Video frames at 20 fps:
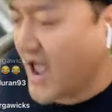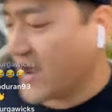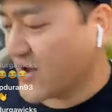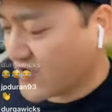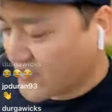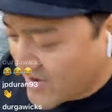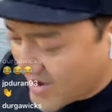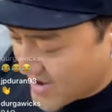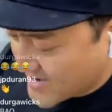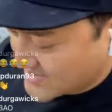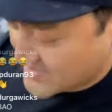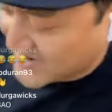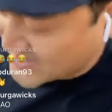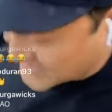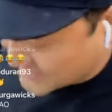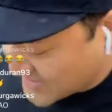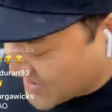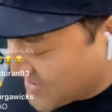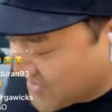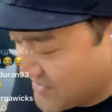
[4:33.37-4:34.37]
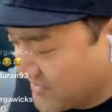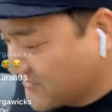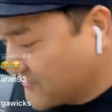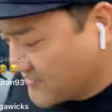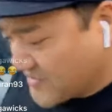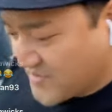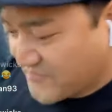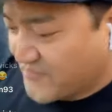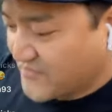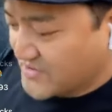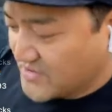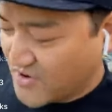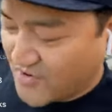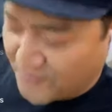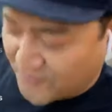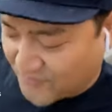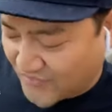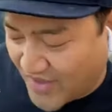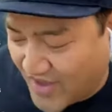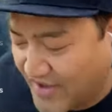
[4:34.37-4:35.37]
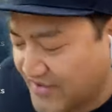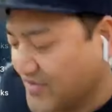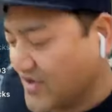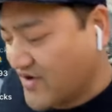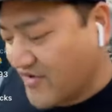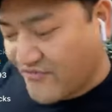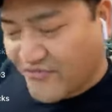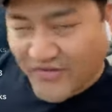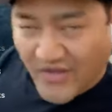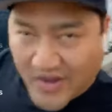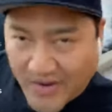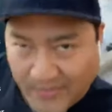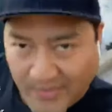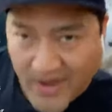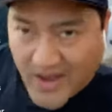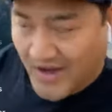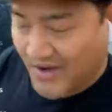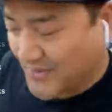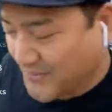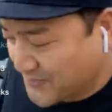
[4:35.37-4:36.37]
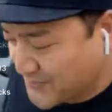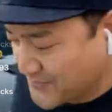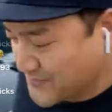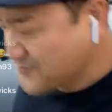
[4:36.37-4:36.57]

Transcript: 10 grand just, uh, you know, flying there and flying back.